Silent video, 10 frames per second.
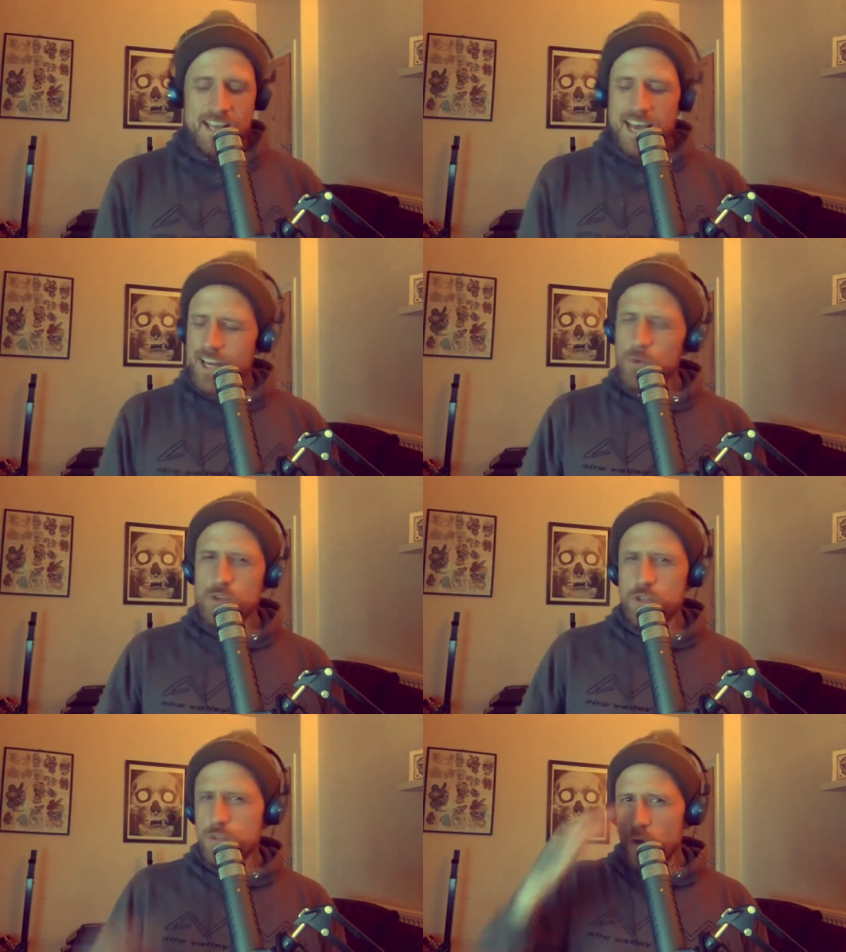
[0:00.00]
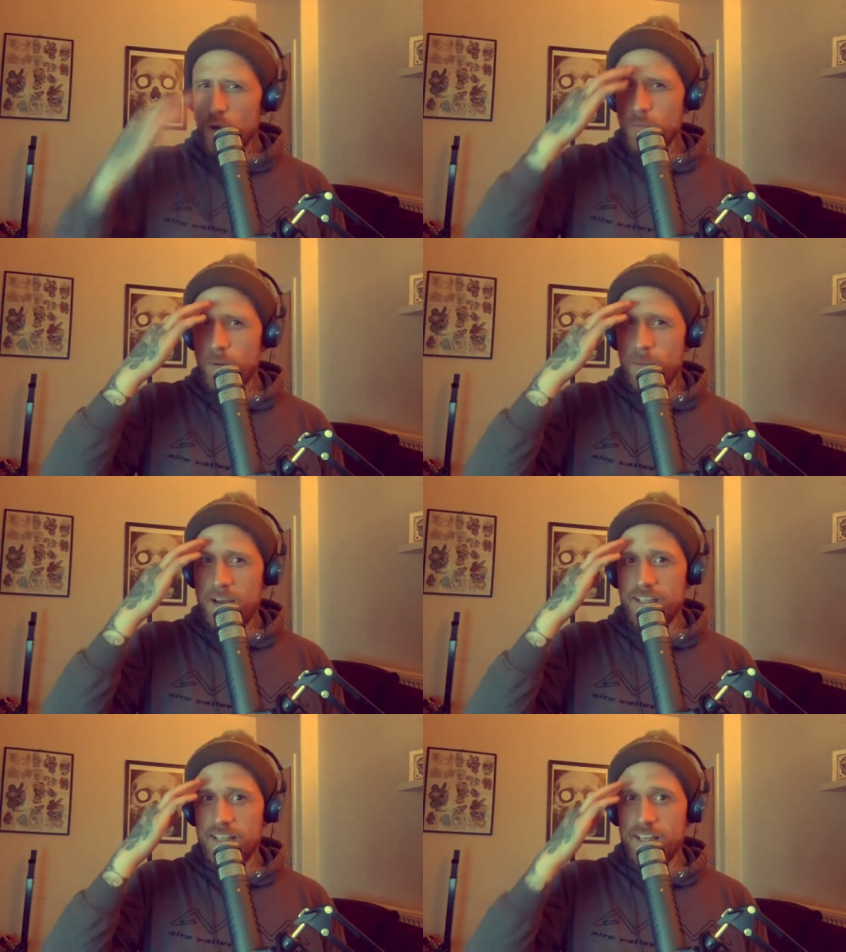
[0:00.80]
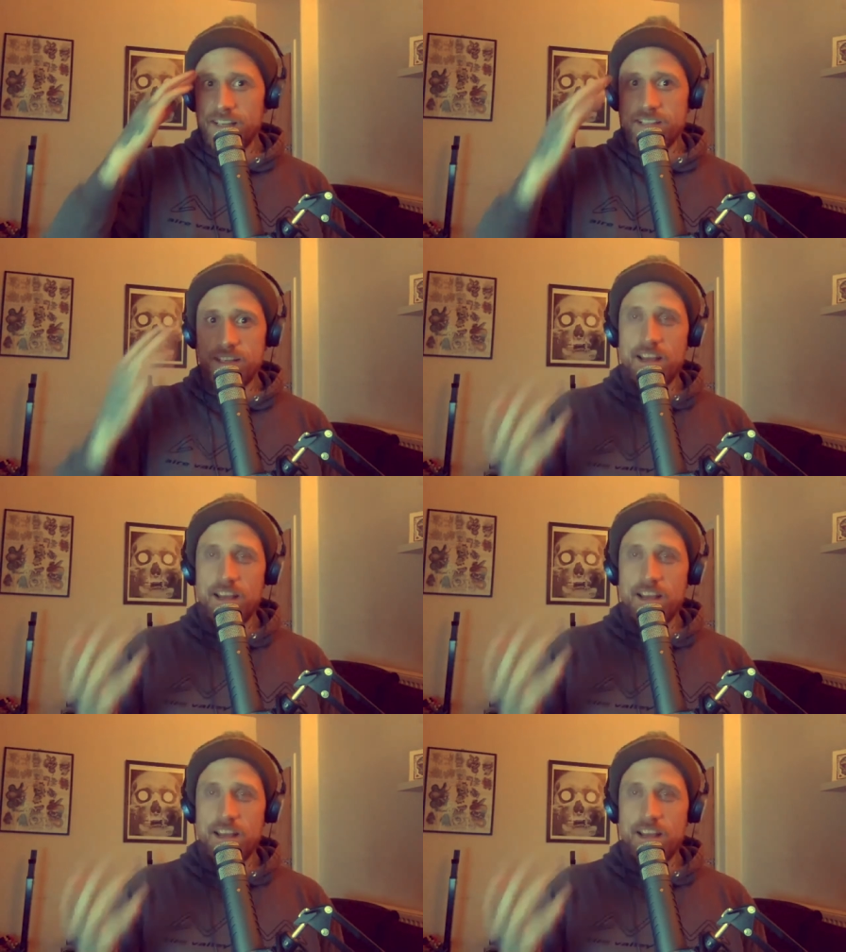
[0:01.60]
And it always used to boggle my mind, like, because,